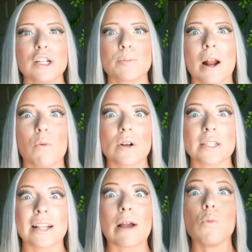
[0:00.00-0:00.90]
but I wasn't
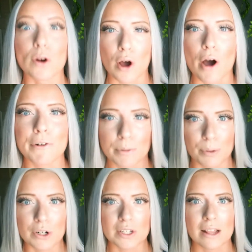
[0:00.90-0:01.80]
like
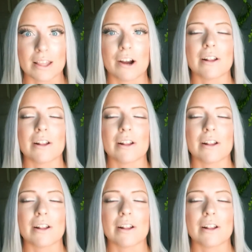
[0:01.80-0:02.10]
100% there.